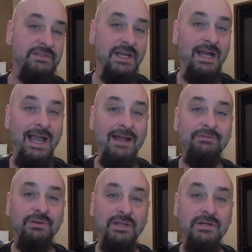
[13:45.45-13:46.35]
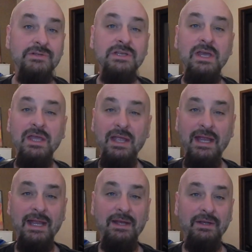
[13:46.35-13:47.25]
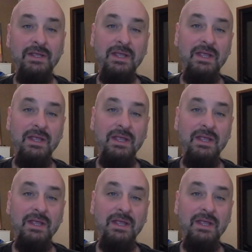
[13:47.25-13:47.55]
that I have for those? And